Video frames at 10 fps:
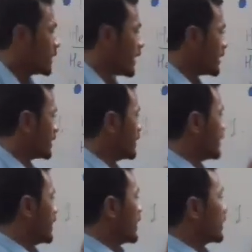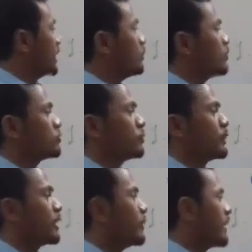Like he wants to
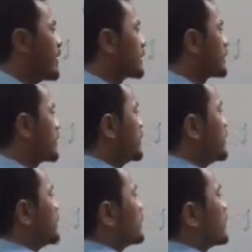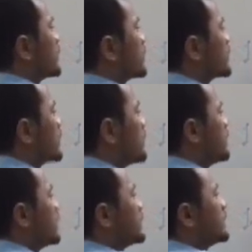become an actor. Here
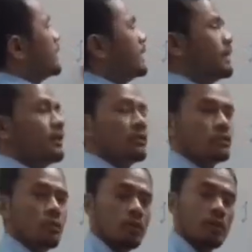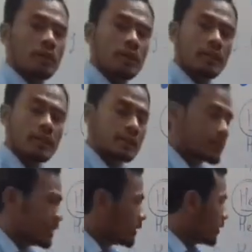subject is he, so he is
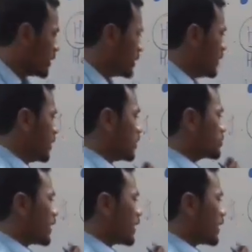singular.